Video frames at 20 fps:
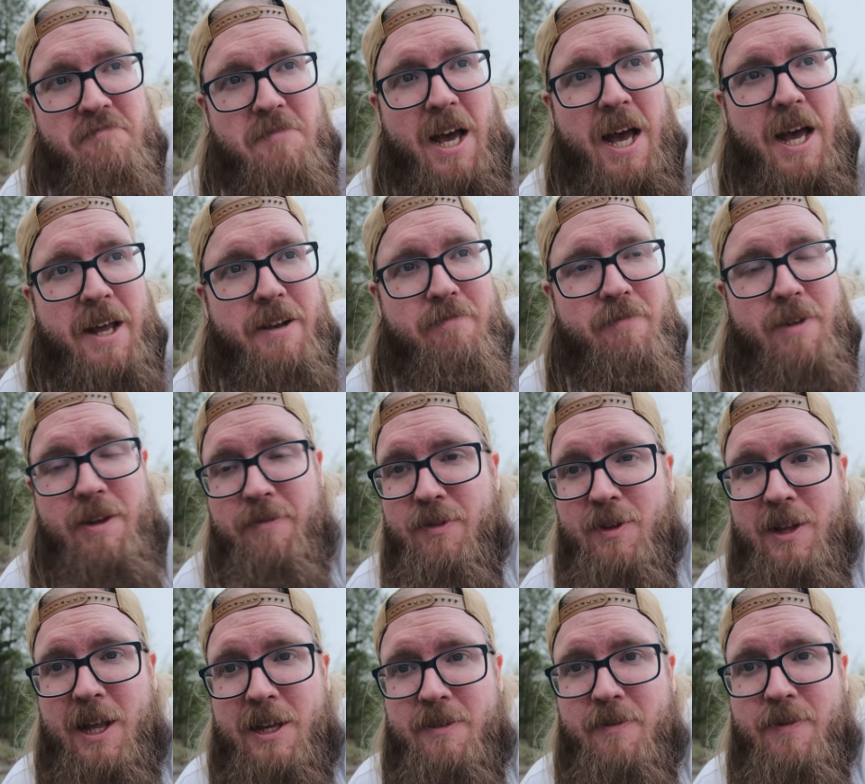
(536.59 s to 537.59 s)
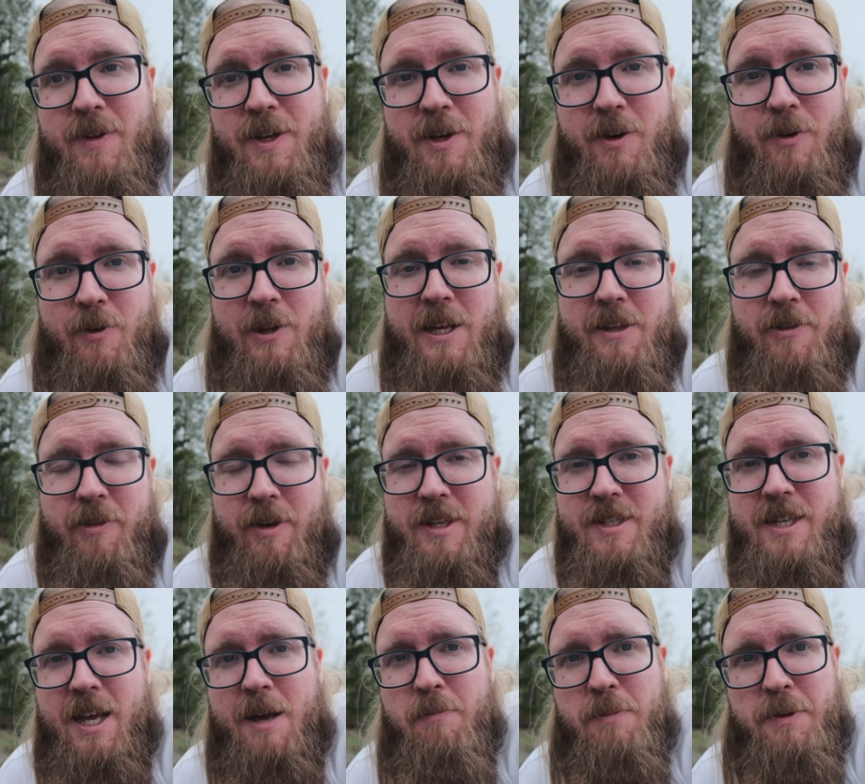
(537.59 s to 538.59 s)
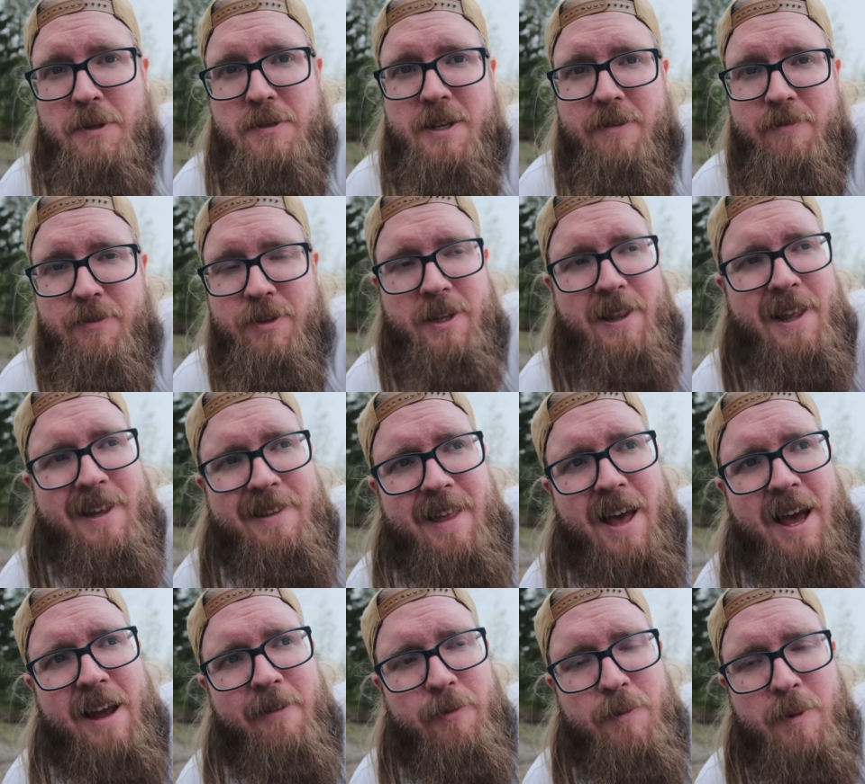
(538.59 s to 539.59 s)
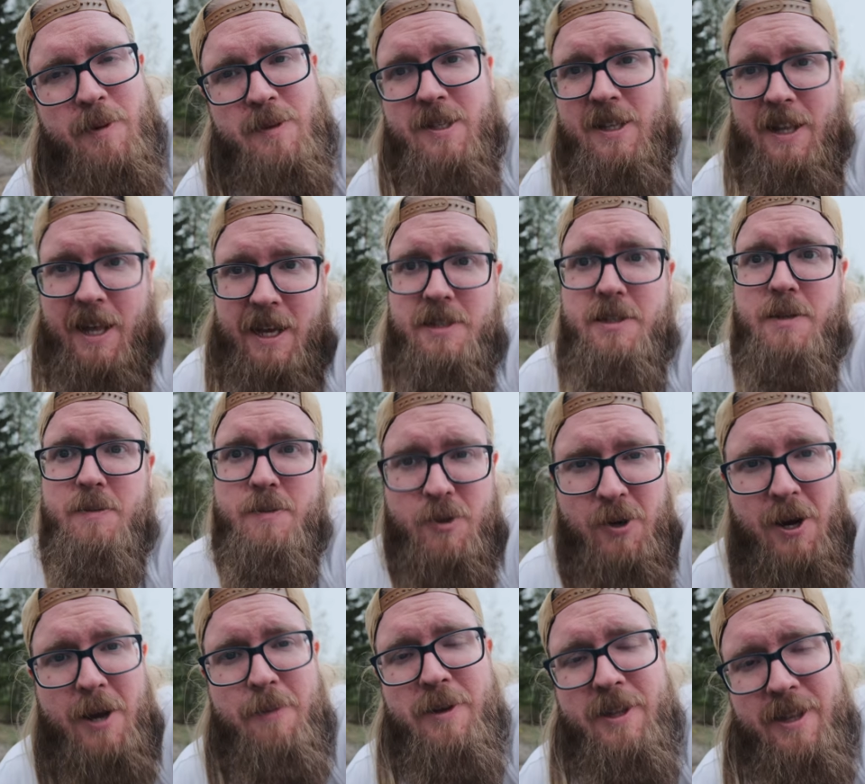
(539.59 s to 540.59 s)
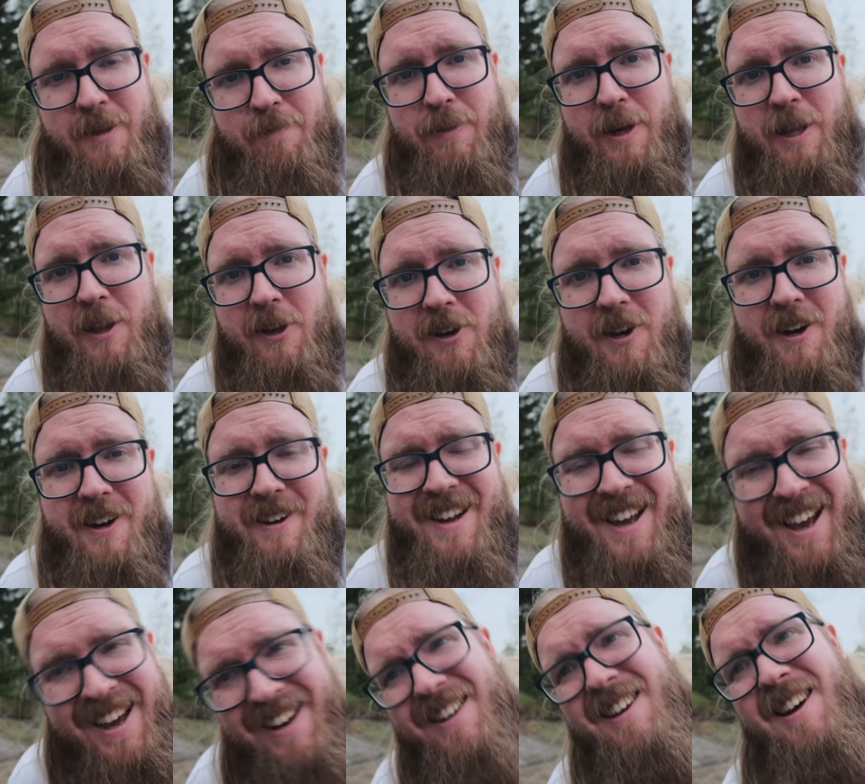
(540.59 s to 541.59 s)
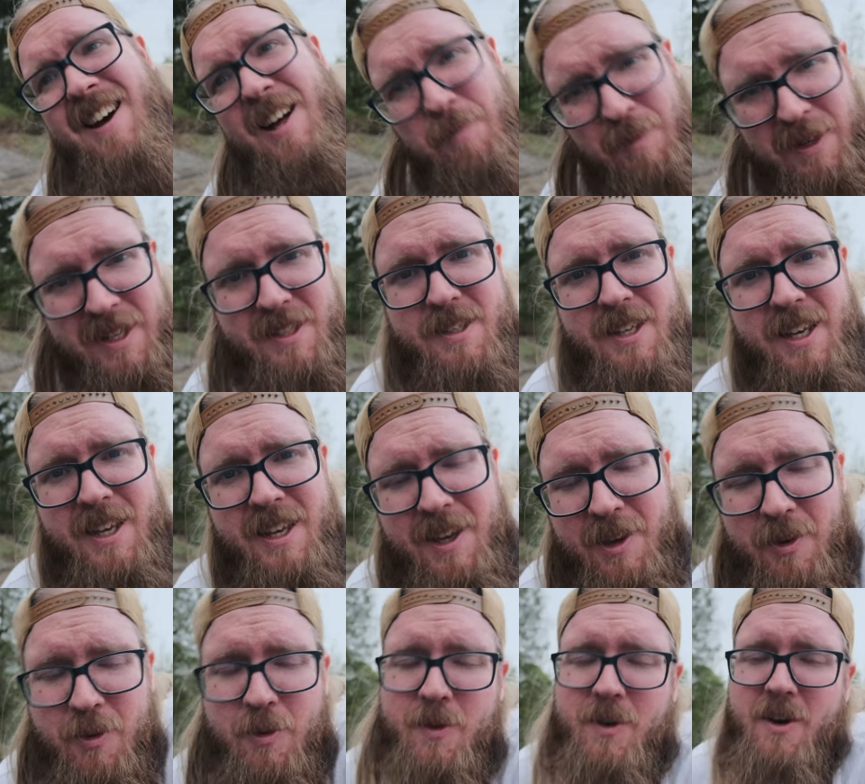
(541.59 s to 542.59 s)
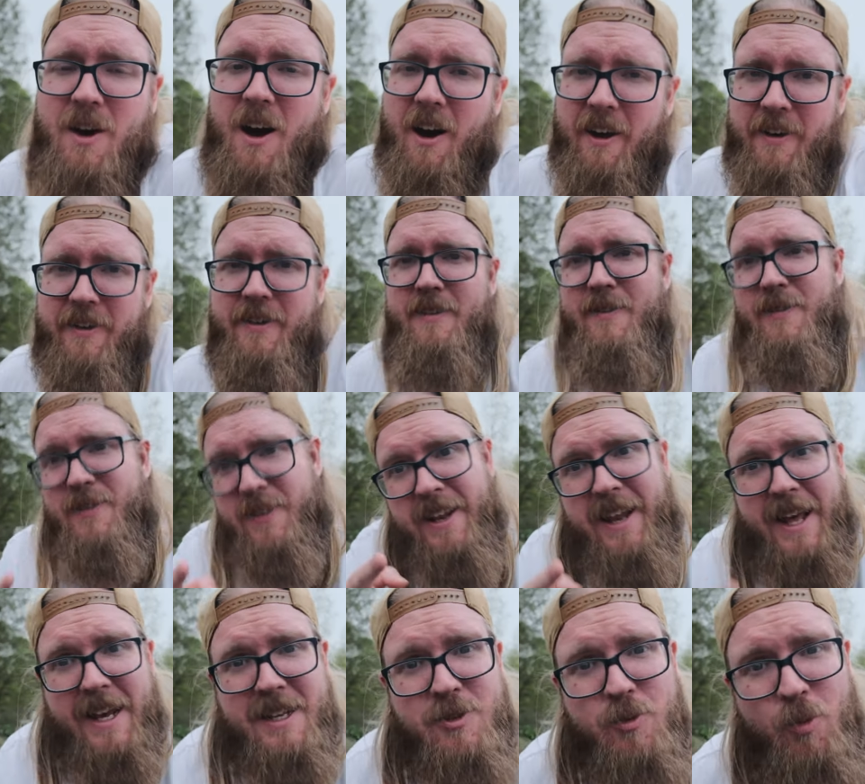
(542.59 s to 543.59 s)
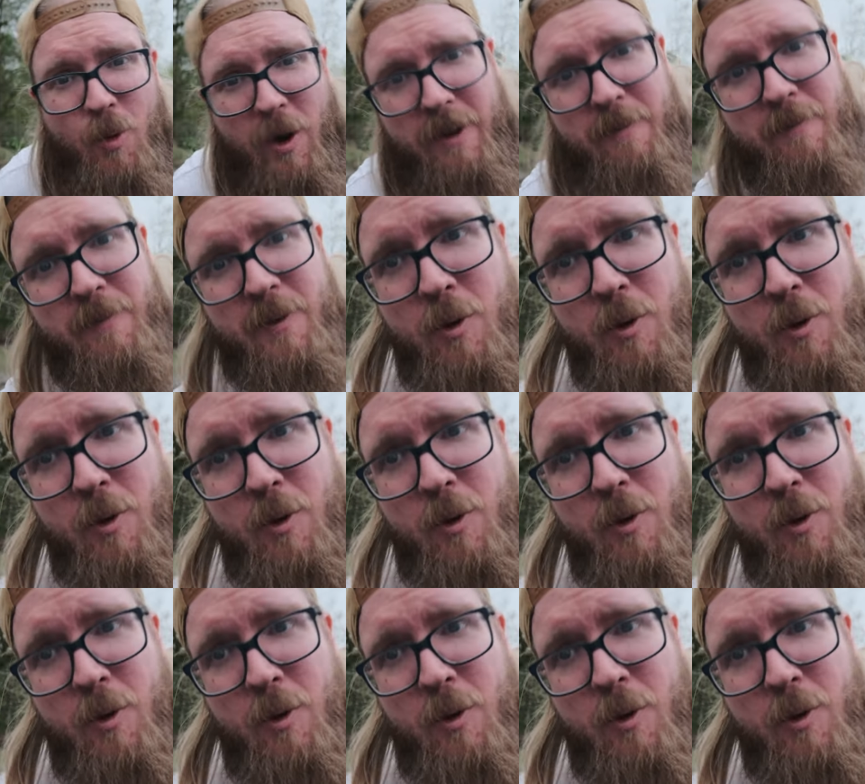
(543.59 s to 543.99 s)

And if you like the video, like the examples, everything like that, remember to like, subscribe, hit the bell icon, and I'll be seeing you on the next one.